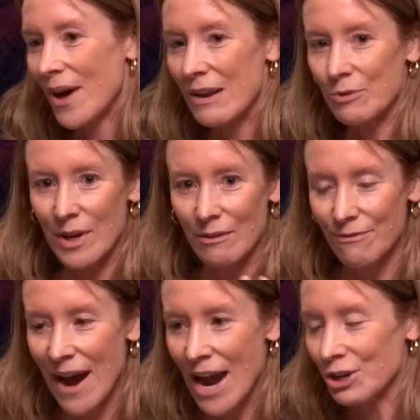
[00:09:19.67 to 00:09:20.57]
that if you eat
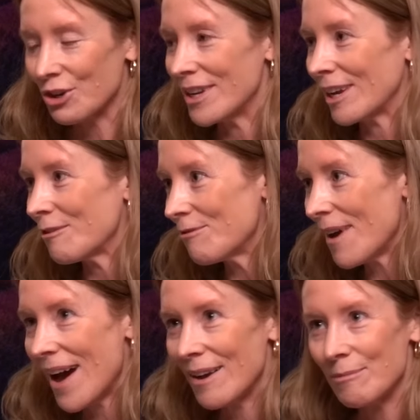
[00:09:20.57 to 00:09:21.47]
fat, you're going to get
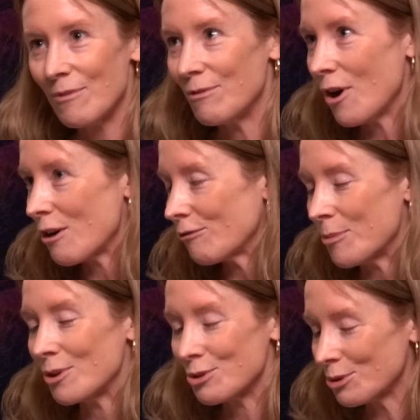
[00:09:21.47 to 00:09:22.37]
fat. Far
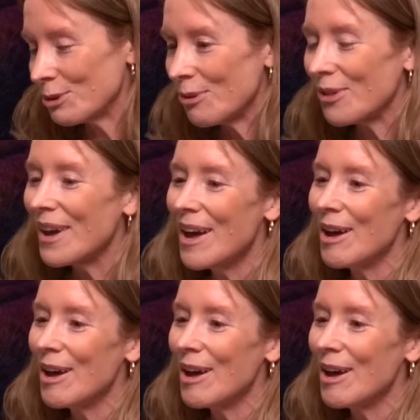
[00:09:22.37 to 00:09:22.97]
from the truth.